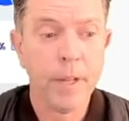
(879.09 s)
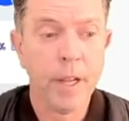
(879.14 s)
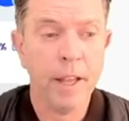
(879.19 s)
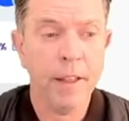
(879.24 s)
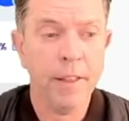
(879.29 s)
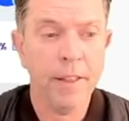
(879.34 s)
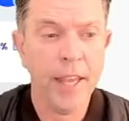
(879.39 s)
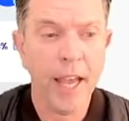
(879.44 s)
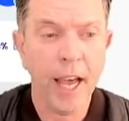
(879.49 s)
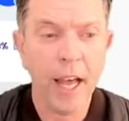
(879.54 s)

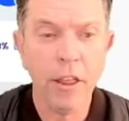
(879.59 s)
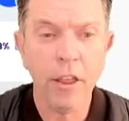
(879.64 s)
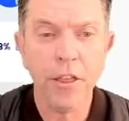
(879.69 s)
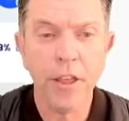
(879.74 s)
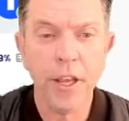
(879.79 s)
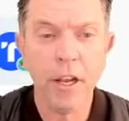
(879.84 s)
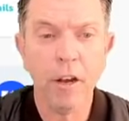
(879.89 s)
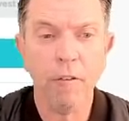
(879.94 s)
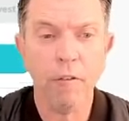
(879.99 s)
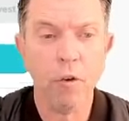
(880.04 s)
The other
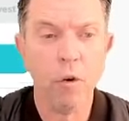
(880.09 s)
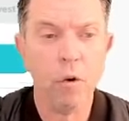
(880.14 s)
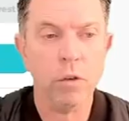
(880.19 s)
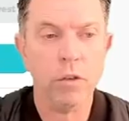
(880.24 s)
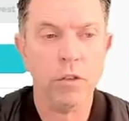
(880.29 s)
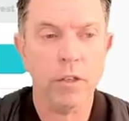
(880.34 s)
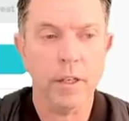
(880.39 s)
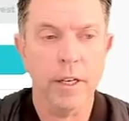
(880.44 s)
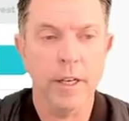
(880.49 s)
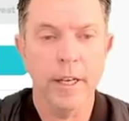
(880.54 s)
thing, of
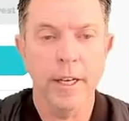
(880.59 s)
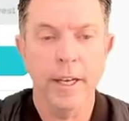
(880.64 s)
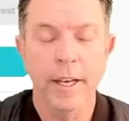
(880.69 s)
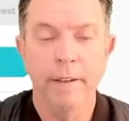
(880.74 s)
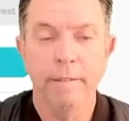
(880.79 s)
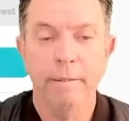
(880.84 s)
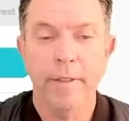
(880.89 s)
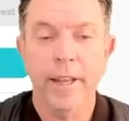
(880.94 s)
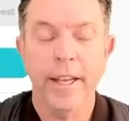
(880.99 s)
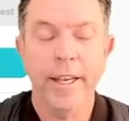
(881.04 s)
course,
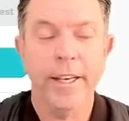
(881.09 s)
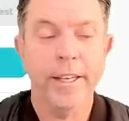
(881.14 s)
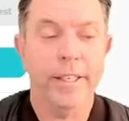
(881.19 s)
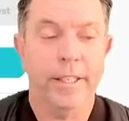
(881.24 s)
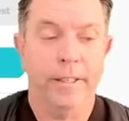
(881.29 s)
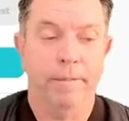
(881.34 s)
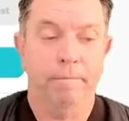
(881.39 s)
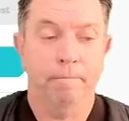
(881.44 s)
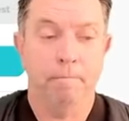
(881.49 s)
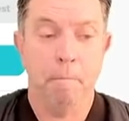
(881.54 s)

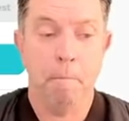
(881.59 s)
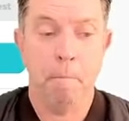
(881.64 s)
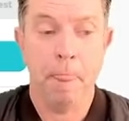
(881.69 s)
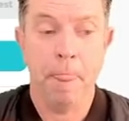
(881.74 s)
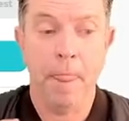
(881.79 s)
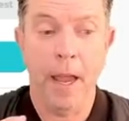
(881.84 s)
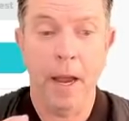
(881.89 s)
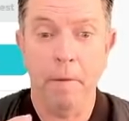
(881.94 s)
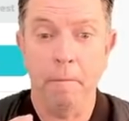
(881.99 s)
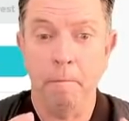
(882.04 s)
is
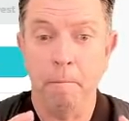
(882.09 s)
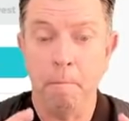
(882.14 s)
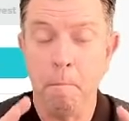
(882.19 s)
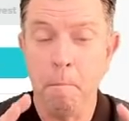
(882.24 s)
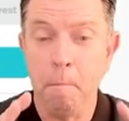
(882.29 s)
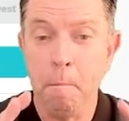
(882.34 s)
that